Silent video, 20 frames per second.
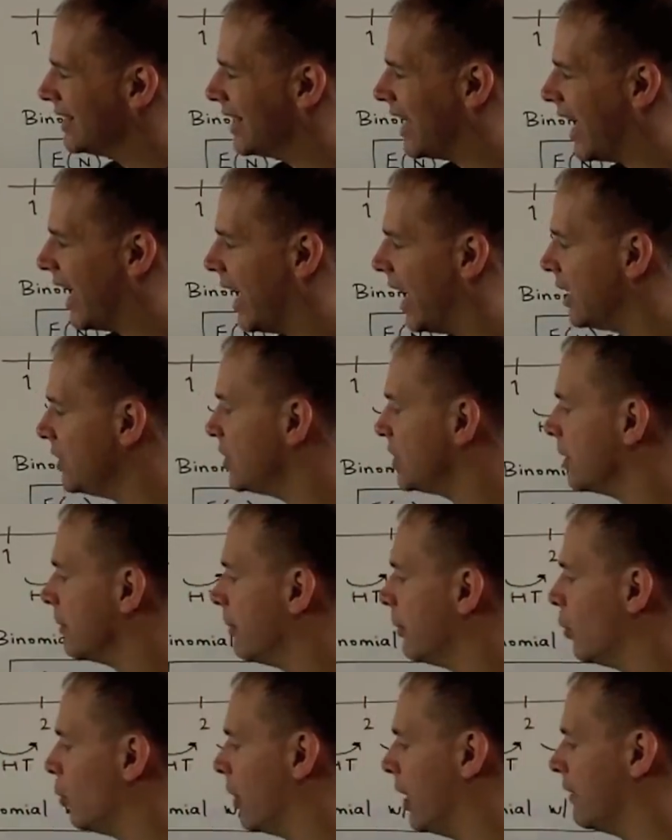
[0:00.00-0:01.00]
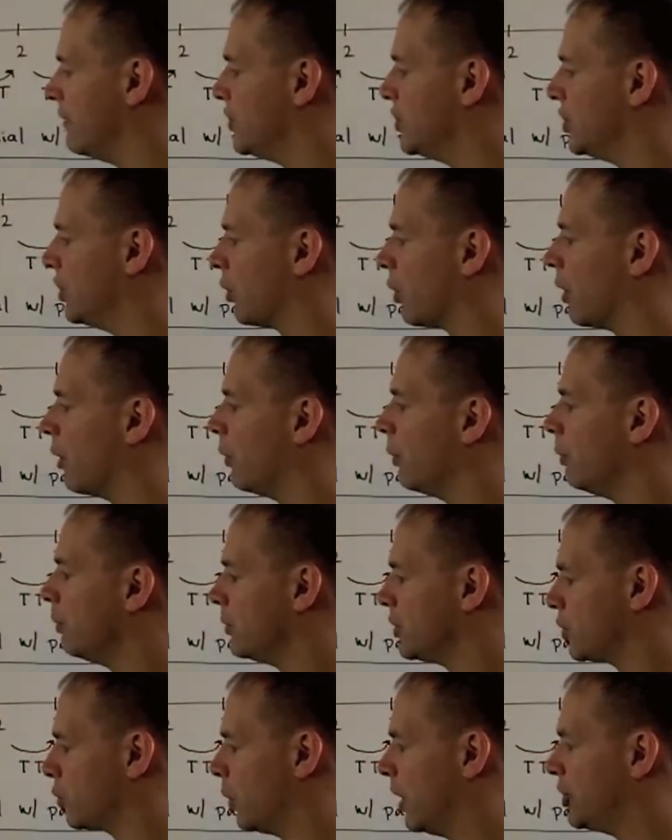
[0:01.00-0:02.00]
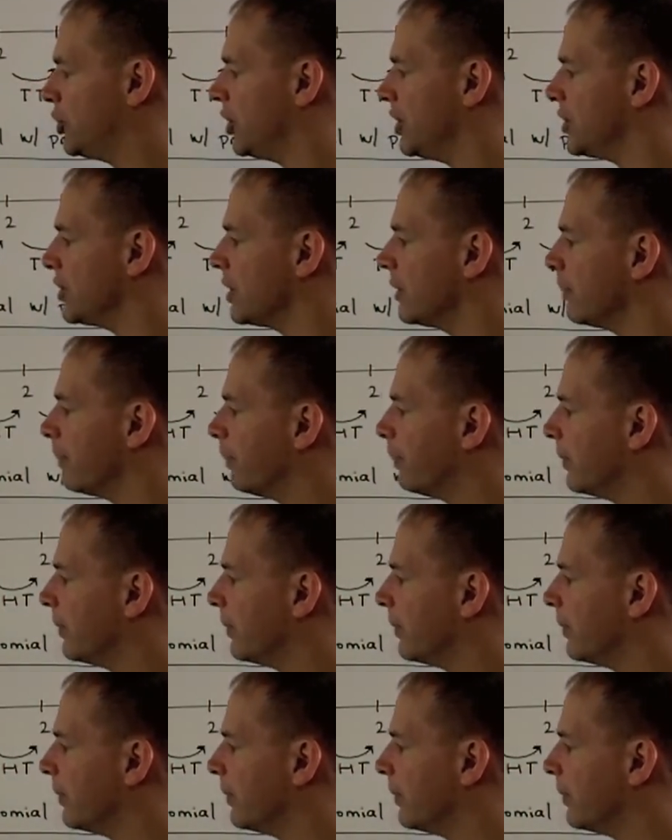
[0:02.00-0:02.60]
to heads, we have zero switches.